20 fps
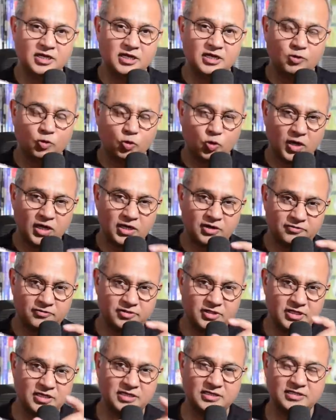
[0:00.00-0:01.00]
one of
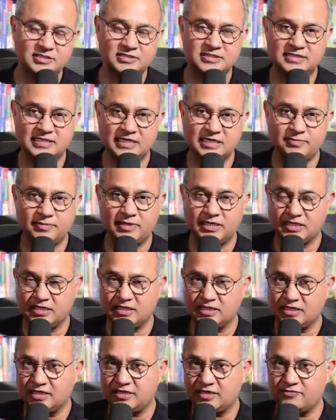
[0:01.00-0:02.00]
the statement in
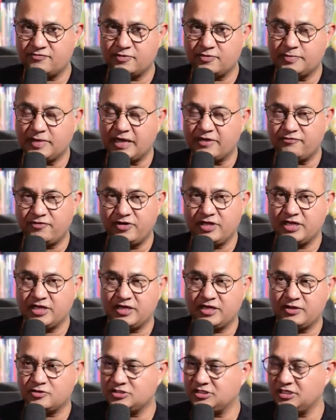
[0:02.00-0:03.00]
there from fda
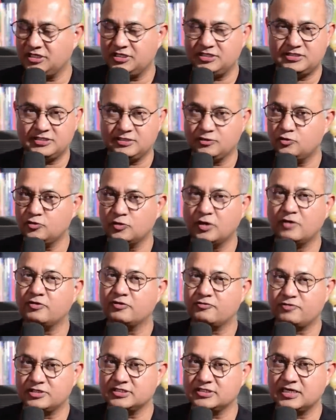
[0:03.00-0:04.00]
or cdc whoever
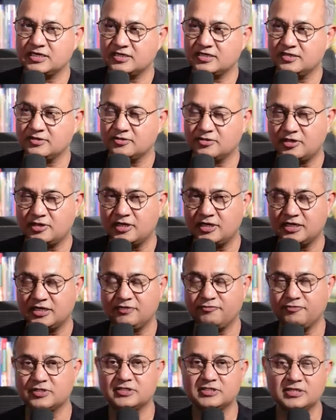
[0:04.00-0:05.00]
was that authority
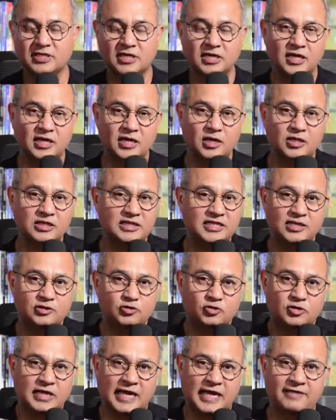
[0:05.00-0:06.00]
was they
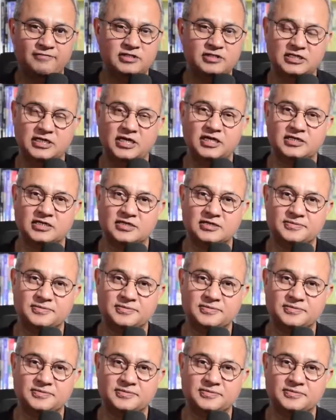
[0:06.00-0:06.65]
don't have the data